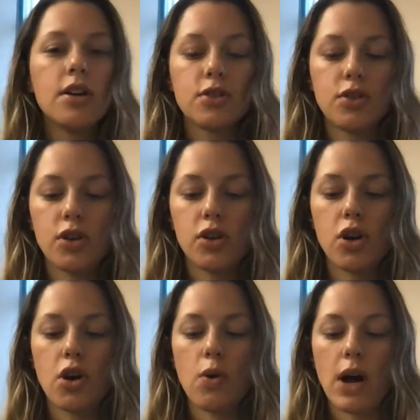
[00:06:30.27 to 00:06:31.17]
So you can
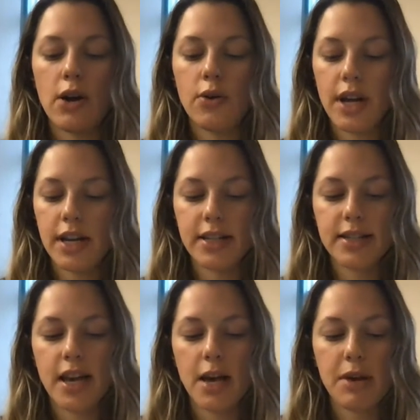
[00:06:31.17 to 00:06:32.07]
go out and
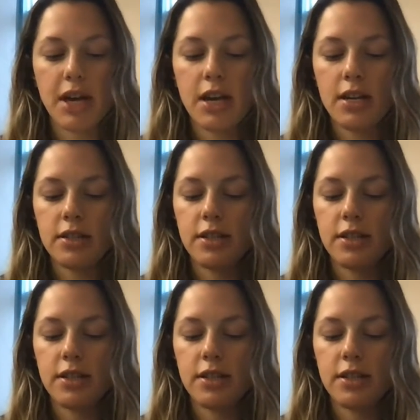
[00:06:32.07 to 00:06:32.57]
examine